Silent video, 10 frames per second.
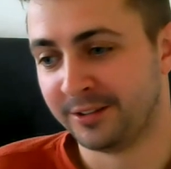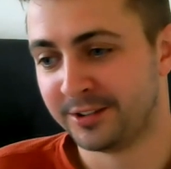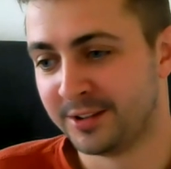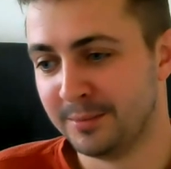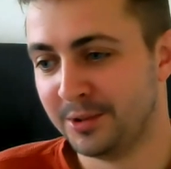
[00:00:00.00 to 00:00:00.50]

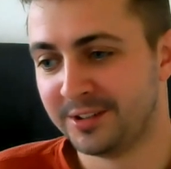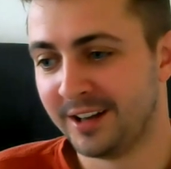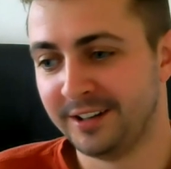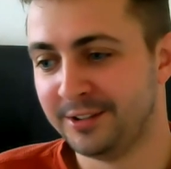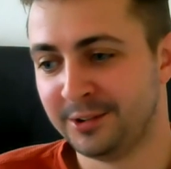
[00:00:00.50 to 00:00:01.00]
just the most
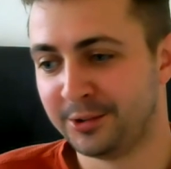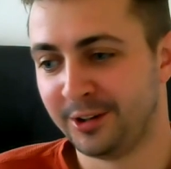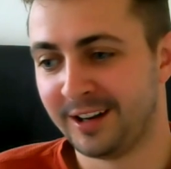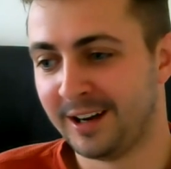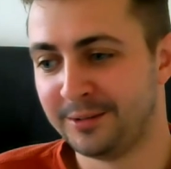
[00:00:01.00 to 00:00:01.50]

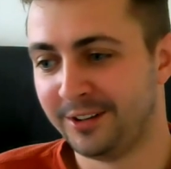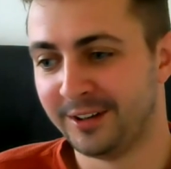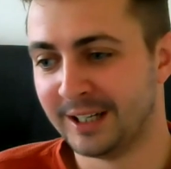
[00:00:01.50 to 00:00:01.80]
antisocial cows you could